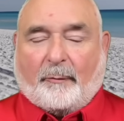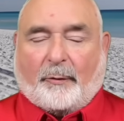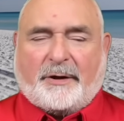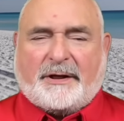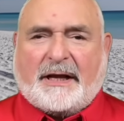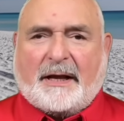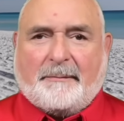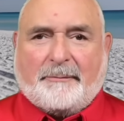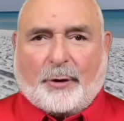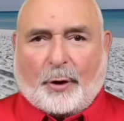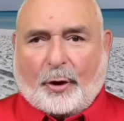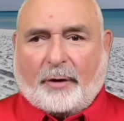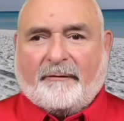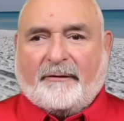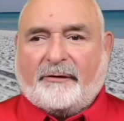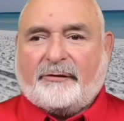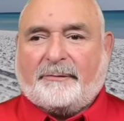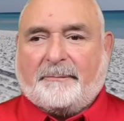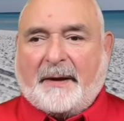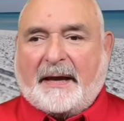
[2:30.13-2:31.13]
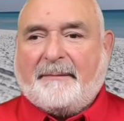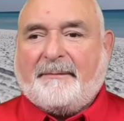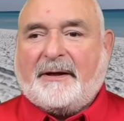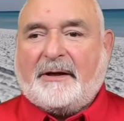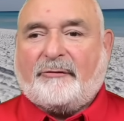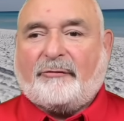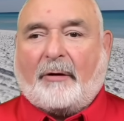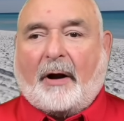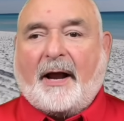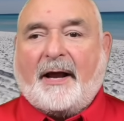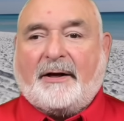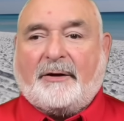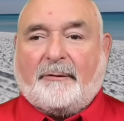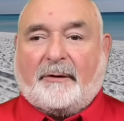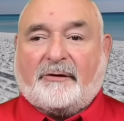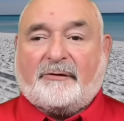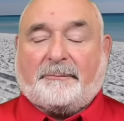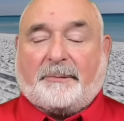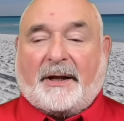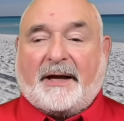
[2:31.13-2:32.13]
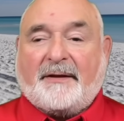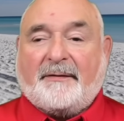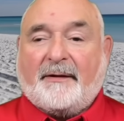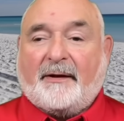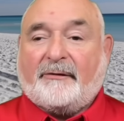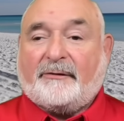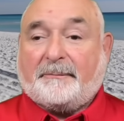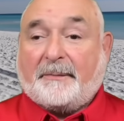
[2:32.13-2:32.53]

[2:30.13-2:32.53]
would get nervous maybe trying to explain this,